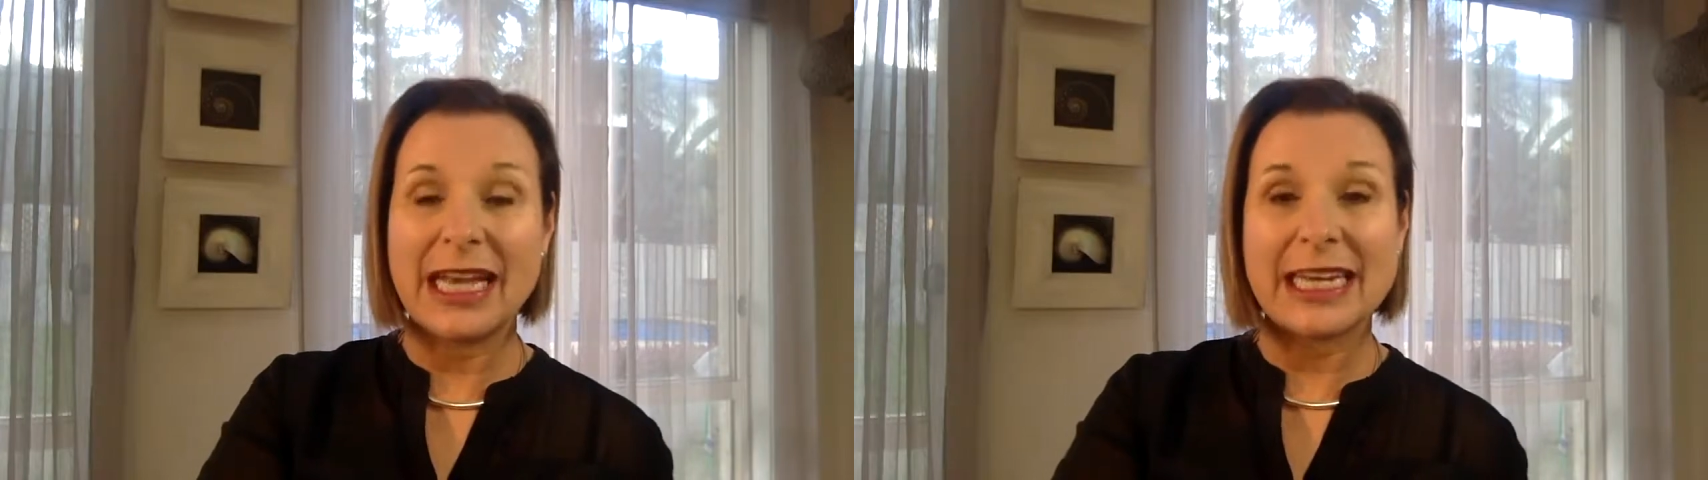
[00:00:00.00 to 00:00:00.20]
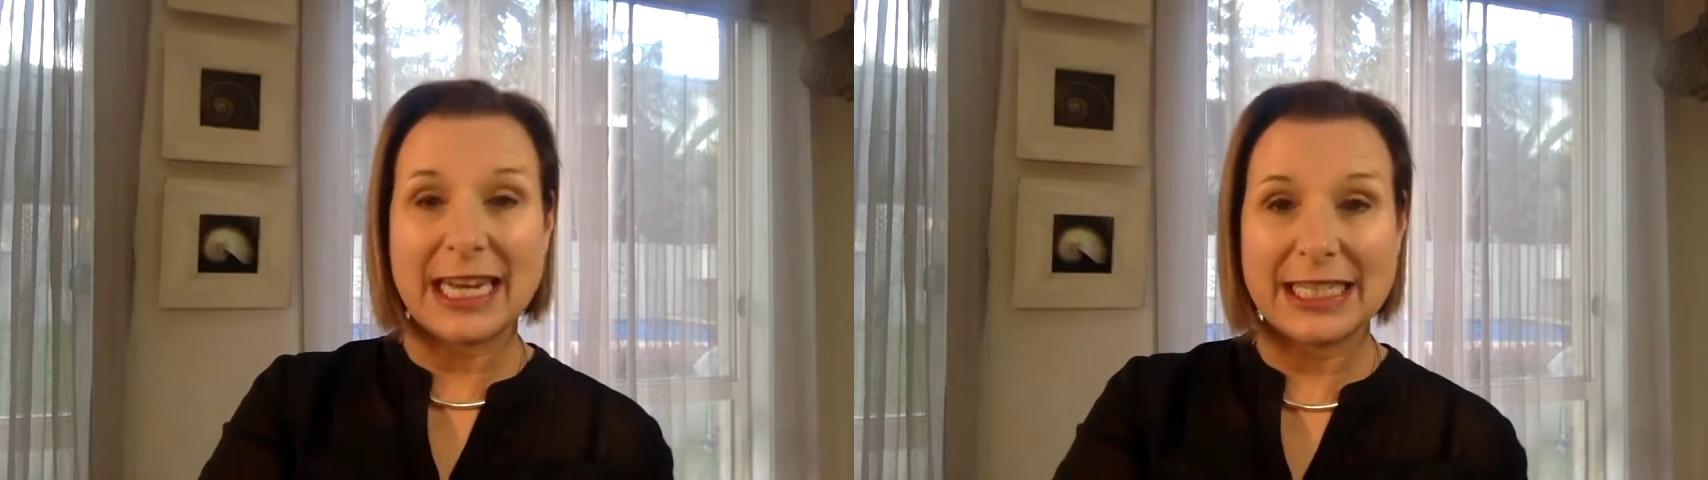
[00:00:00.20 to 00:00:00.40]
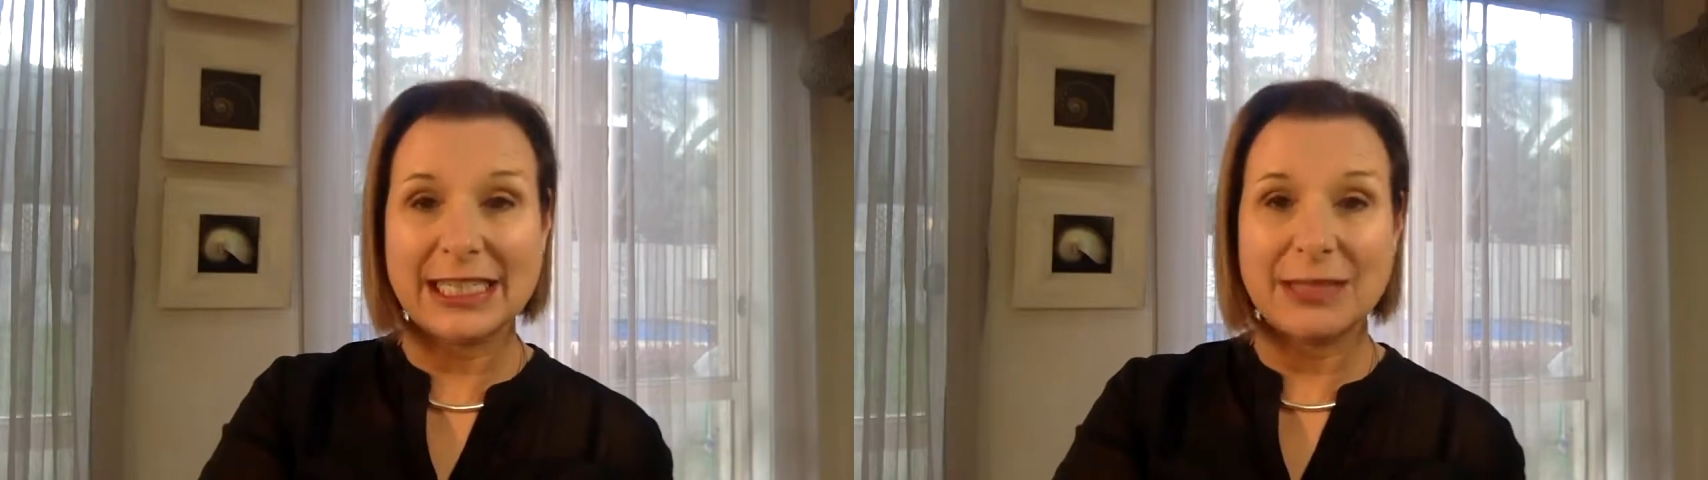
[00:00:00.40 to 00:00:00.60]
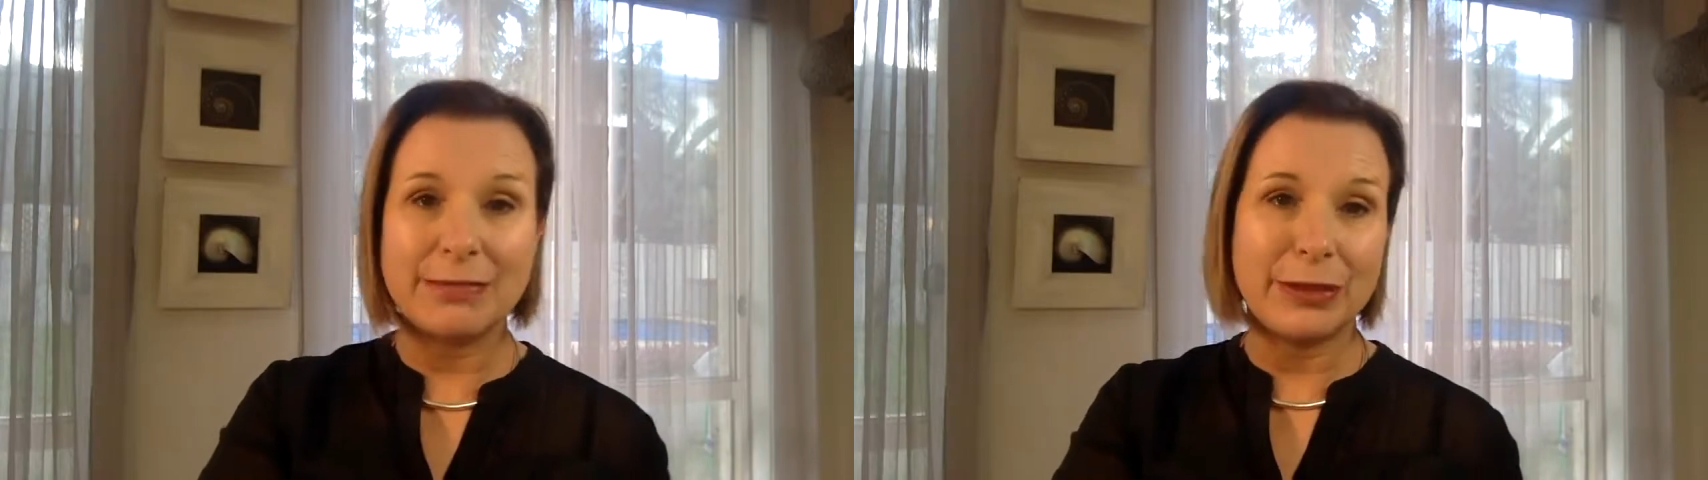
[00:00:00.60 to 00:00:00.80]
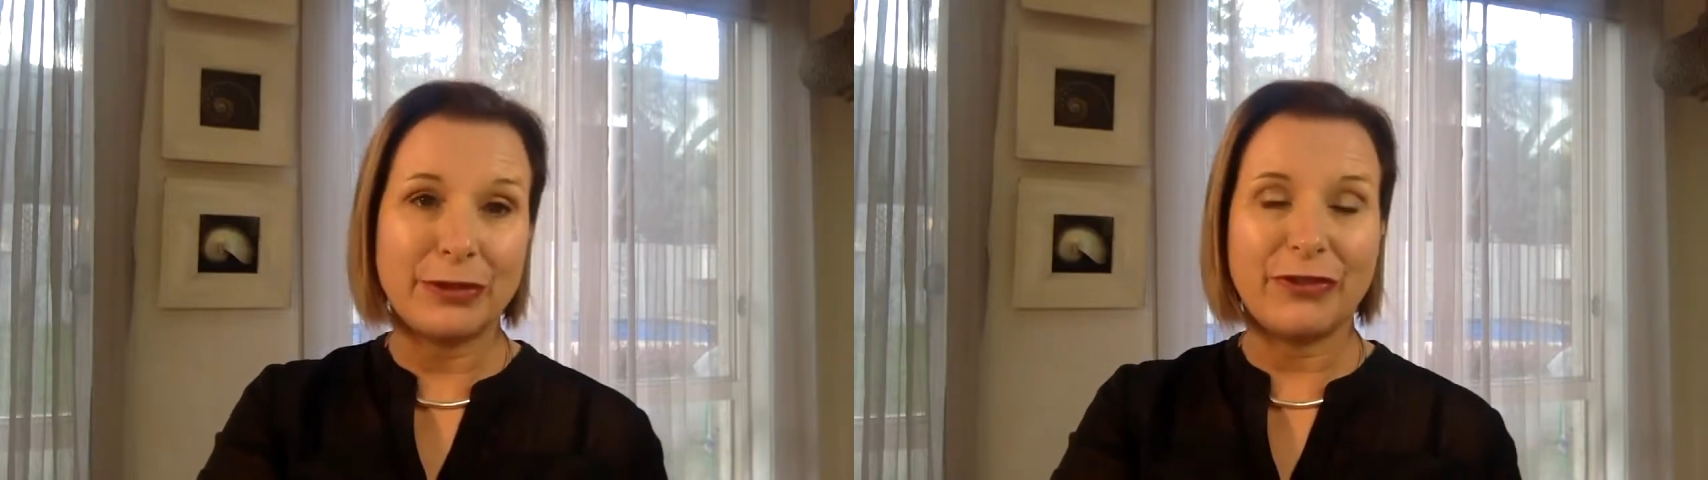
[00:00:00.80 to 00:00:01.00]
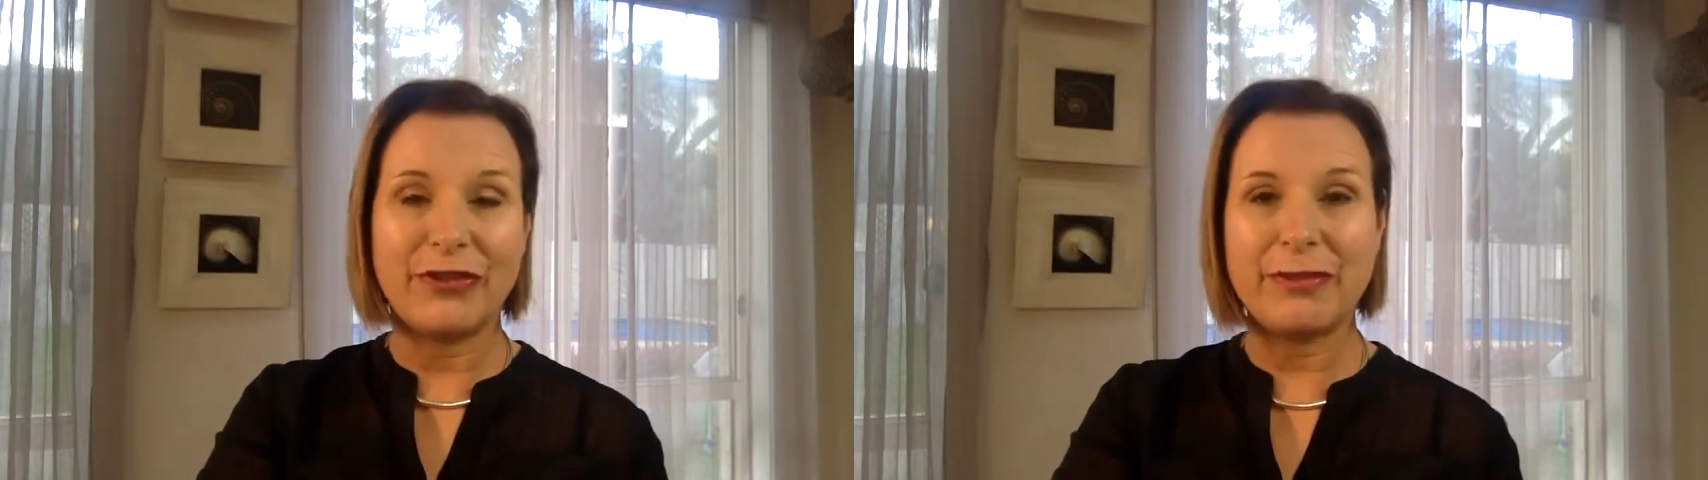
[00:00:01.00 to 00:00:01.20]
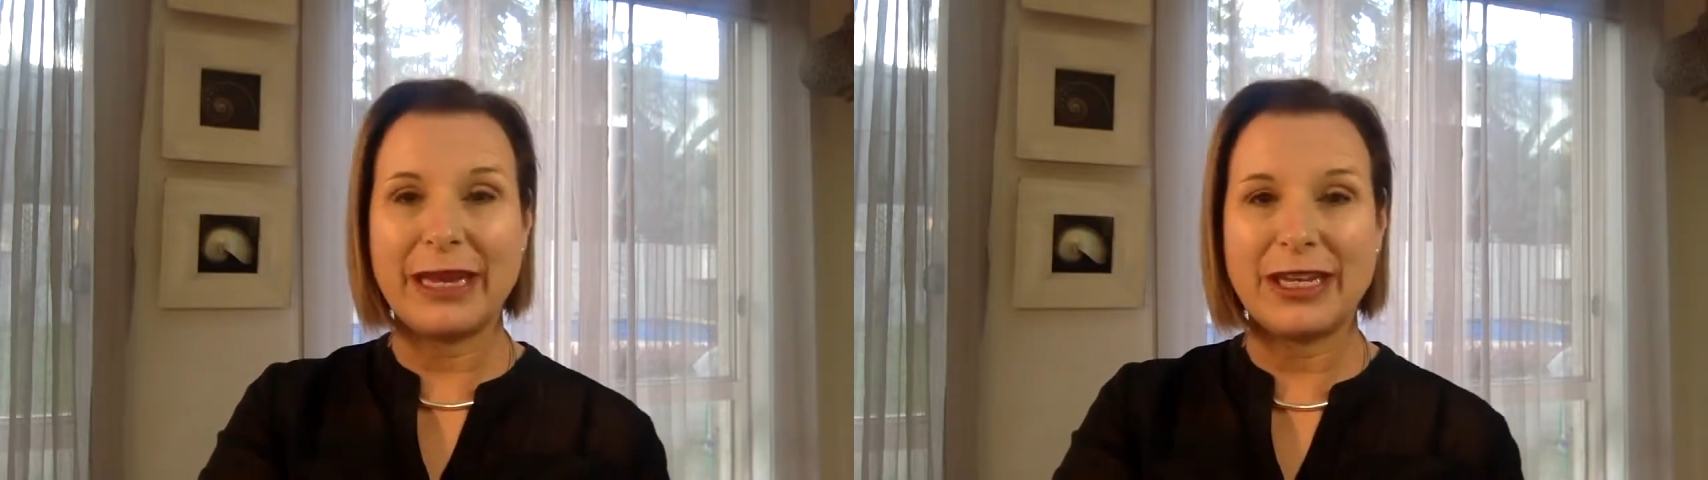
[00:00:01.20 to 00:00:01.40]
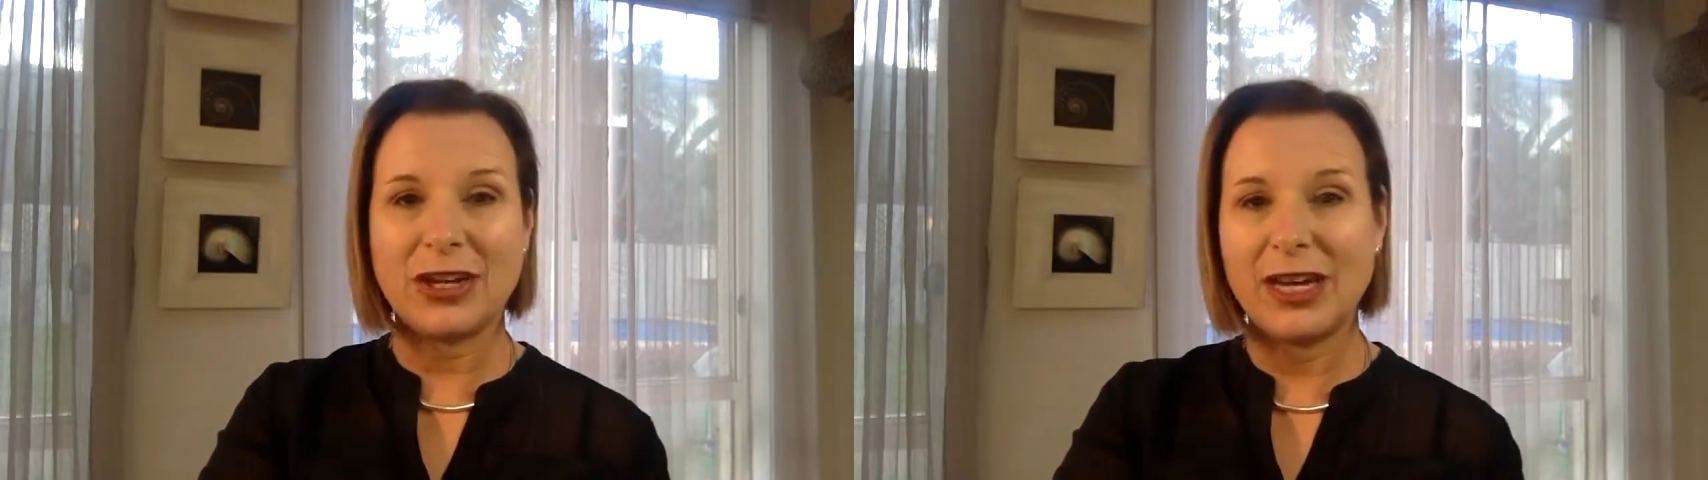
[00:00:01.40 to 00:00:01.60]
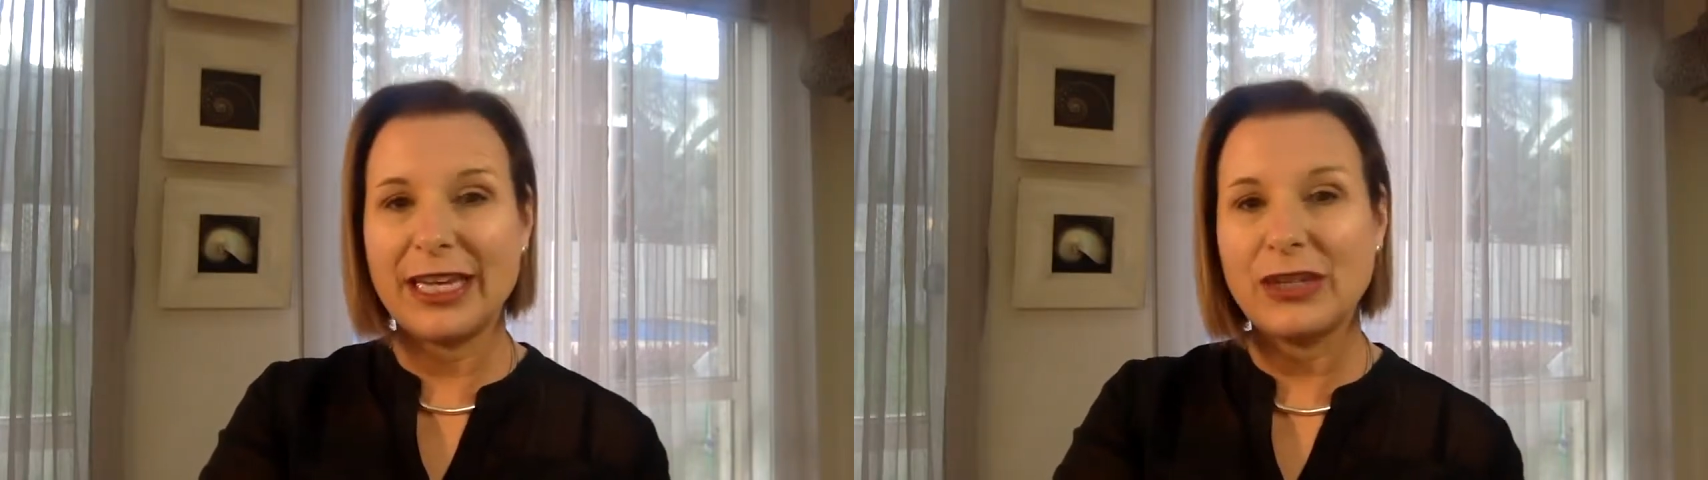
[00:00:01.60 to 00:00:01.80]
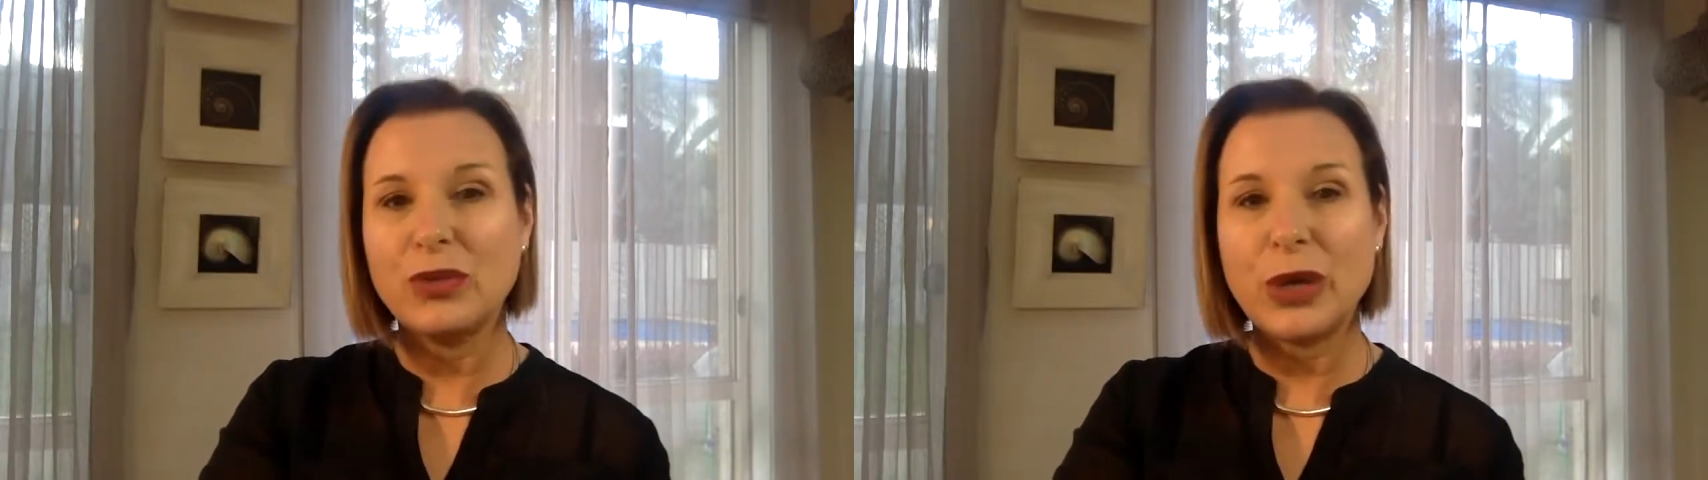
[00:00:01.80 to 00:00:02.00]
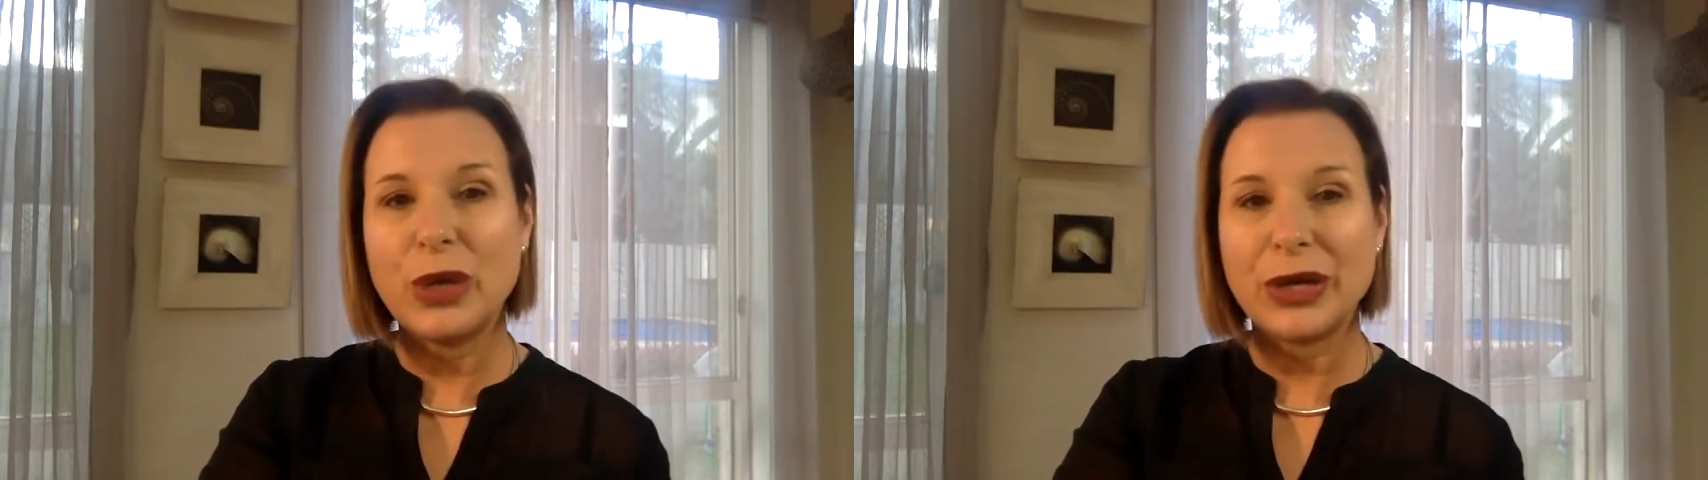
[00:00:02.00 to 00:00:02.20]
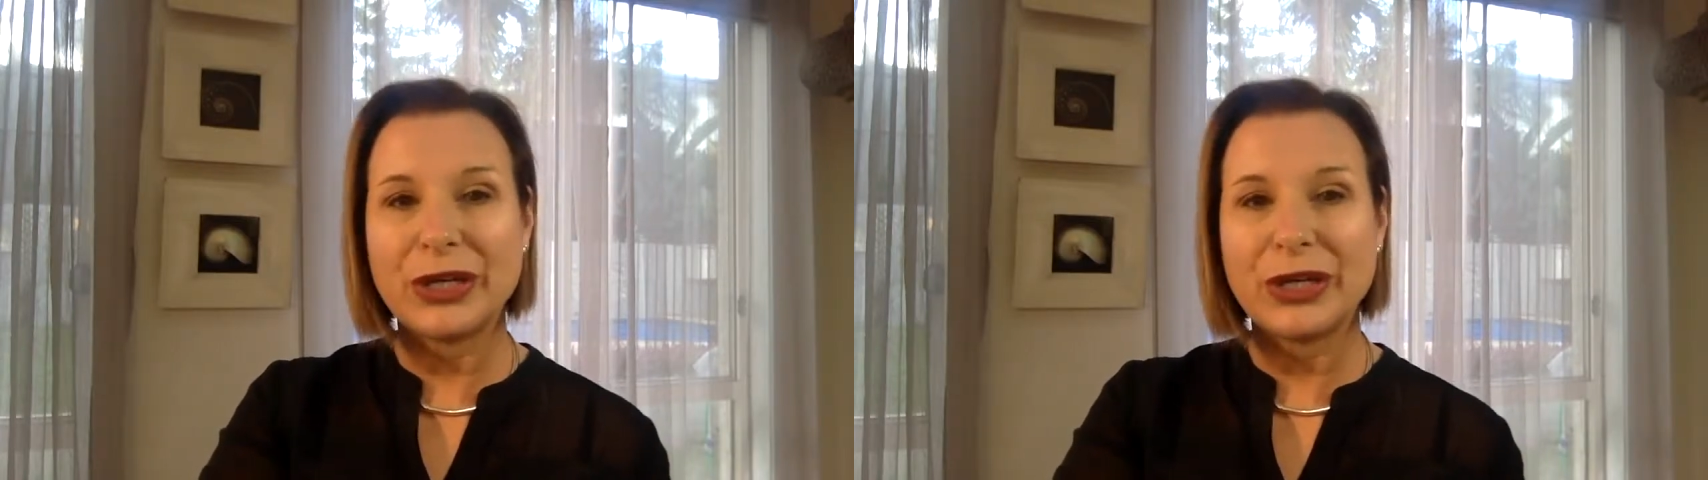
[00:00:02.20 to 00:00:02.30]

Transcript: custom built for medico legal work.